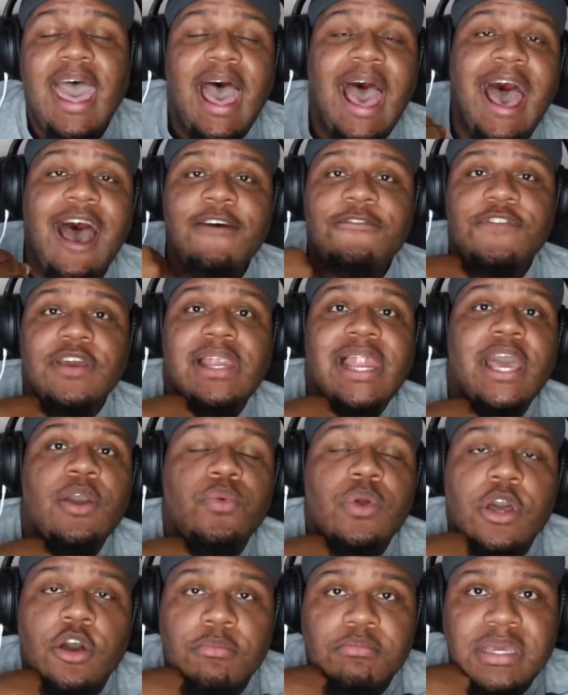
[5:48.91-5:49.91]
I feel like
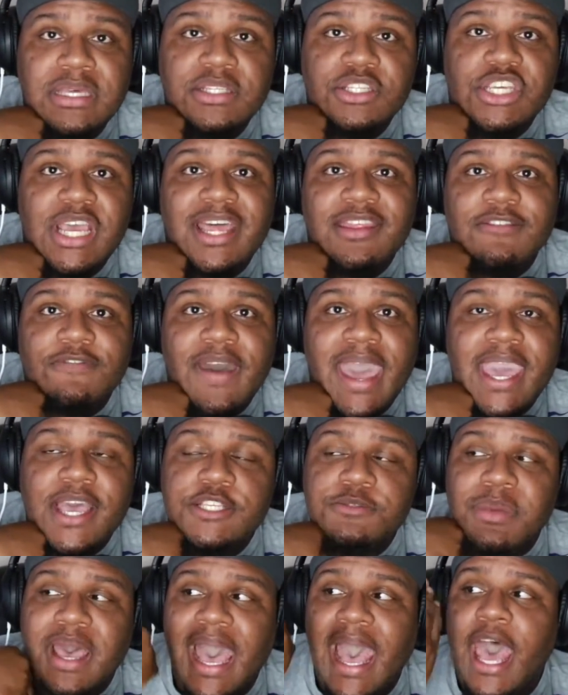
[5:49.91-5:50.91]
we're gonna beat the shit out the Vikings,
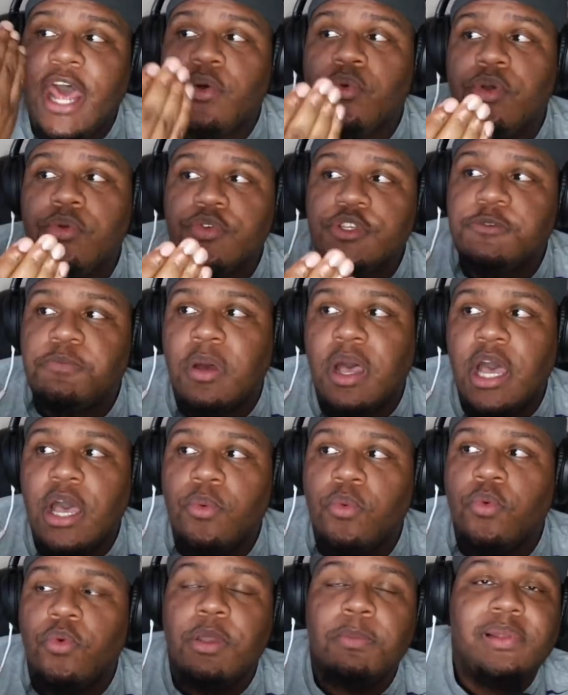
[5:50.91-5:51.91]
but how do we
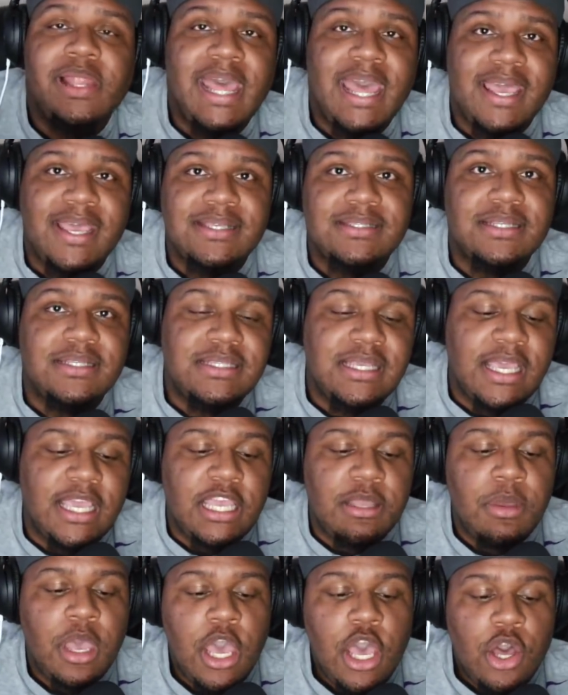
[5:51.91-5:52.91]
respond when we play against a team